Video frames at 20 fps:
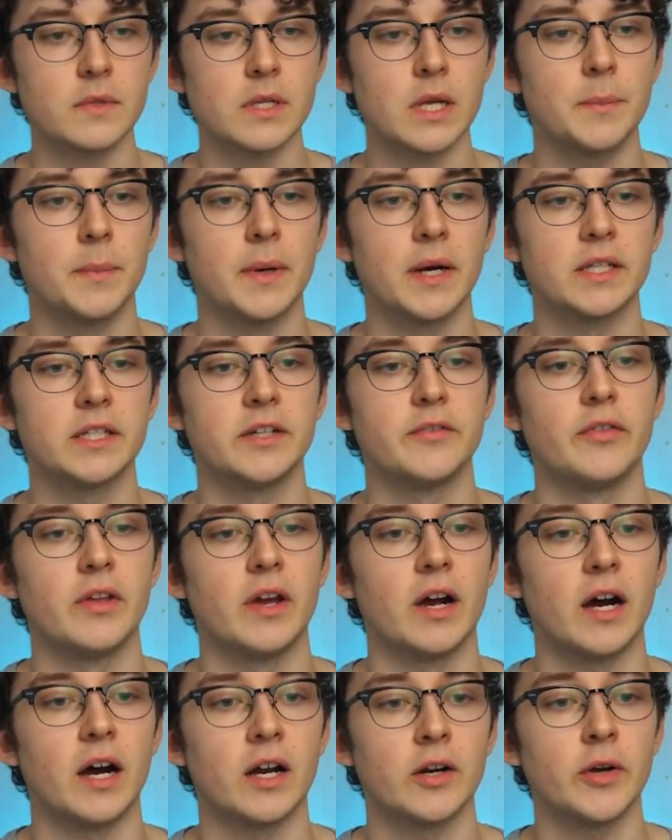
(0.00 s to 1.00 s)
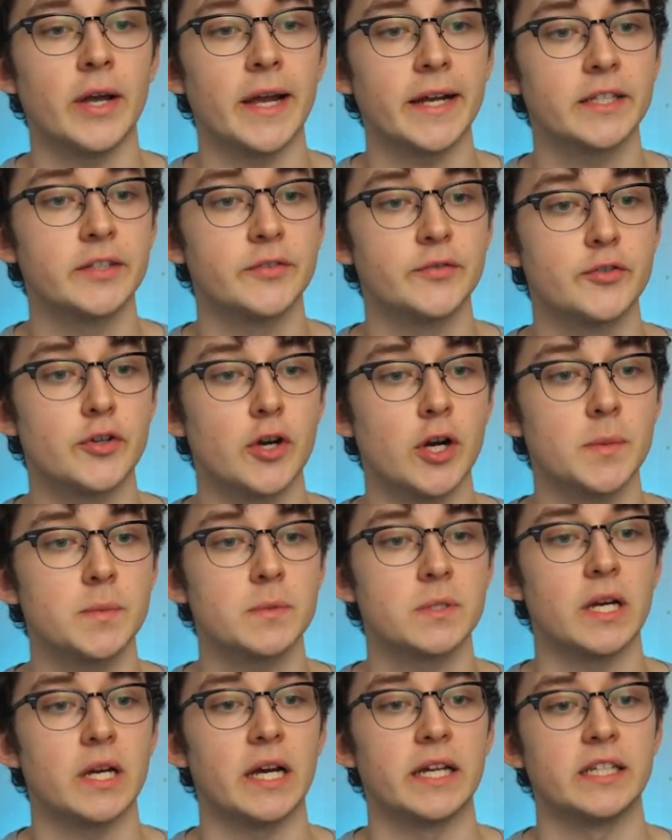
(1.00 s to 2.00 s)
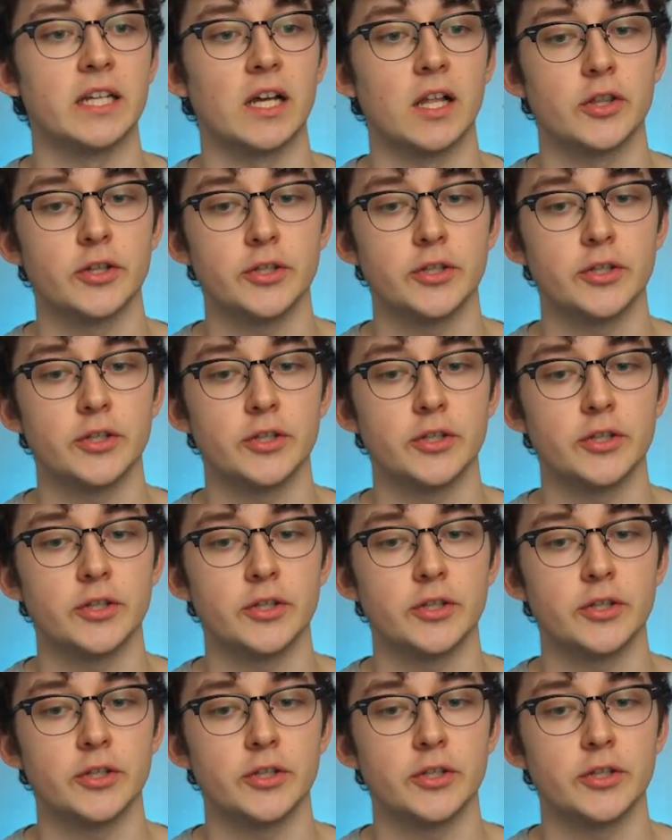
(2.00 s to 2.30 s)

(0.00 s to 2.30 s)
But if there are no active jobs, I tell the